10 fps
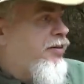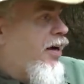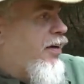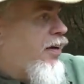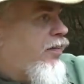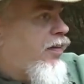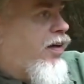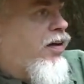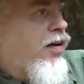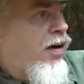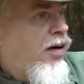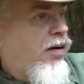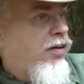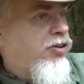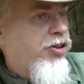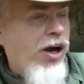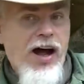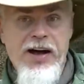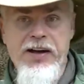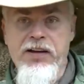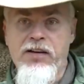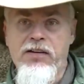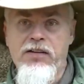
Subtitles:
taking the sliding